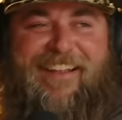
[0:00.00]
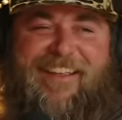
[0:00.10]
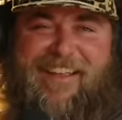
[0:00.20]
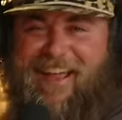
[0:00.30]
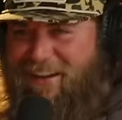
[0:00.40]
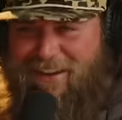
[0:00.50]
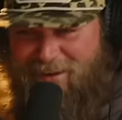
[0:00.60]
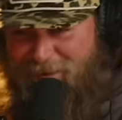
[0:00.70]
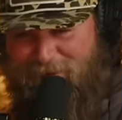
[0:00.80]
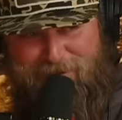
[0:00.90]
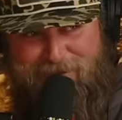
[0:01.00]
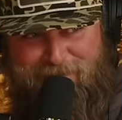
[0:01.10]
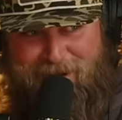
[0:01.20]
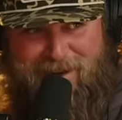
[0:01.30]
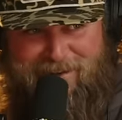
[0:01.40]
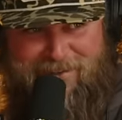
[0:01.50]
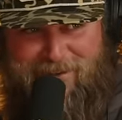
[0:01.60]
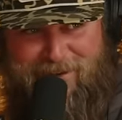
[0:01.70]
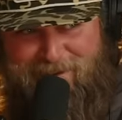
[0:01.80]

Yeah, no, we're just making this all up.